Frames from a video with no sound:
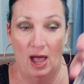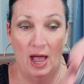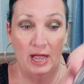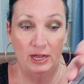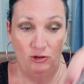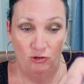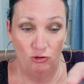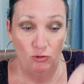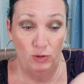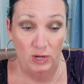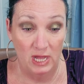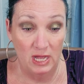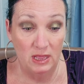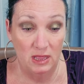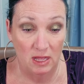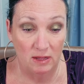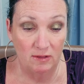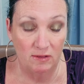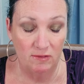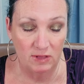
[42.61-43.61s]
I do
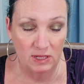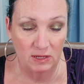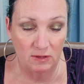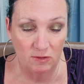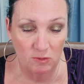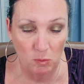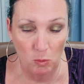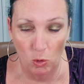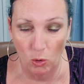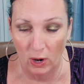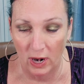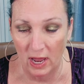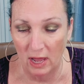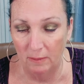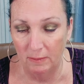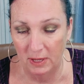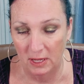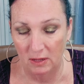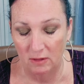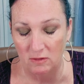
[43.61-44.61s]
need this this
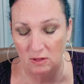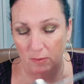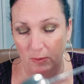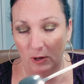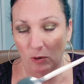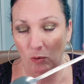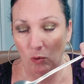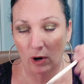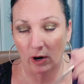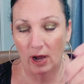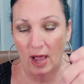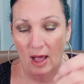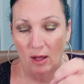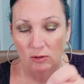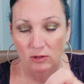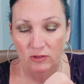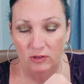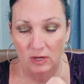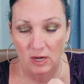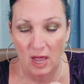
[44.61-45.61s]
morning because I'm going to work
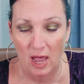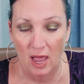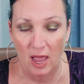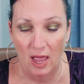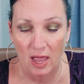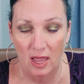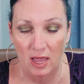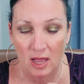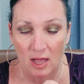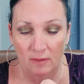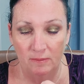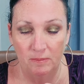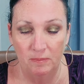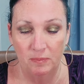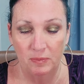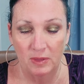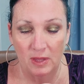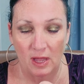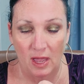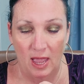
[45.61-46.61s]
out today.
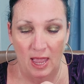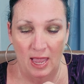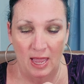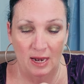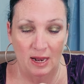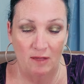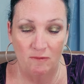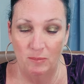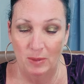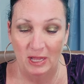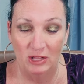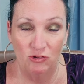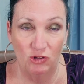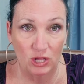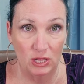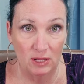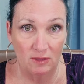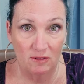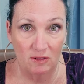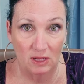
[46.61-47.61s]
And I've
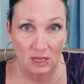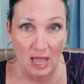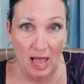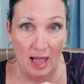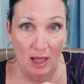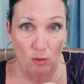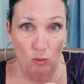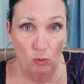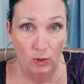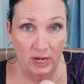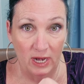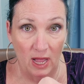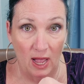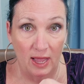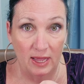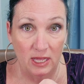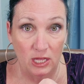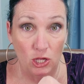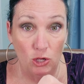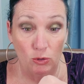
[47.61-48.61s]
mentioned this a lot. When
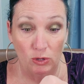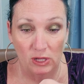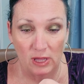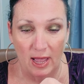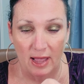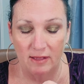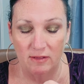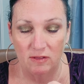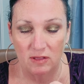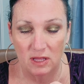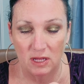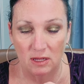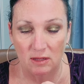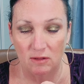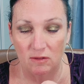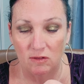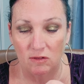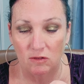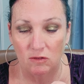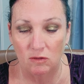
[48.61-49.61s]
I utilize
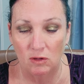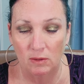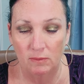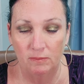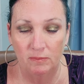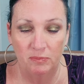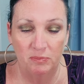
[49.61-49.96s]
this,